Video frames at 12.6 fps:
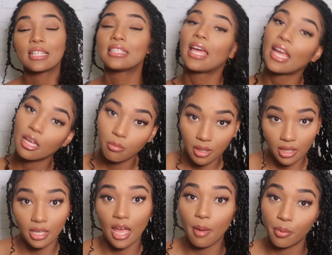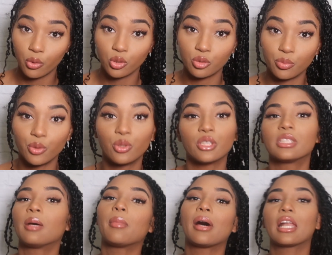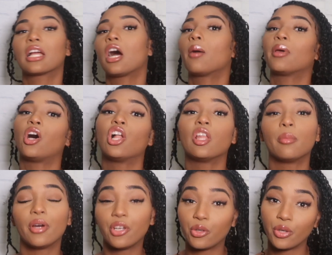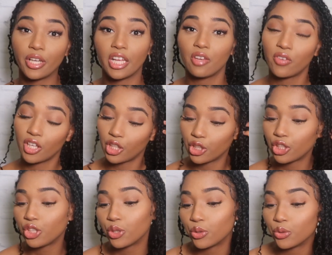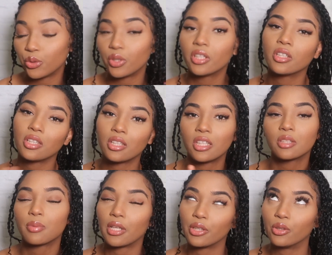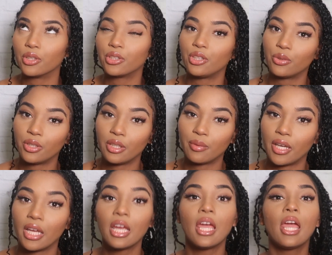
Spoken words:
Tag me in that post, boo, because I'm about to comment all up under it. If it look cute, it's probably gonna look cute anyway.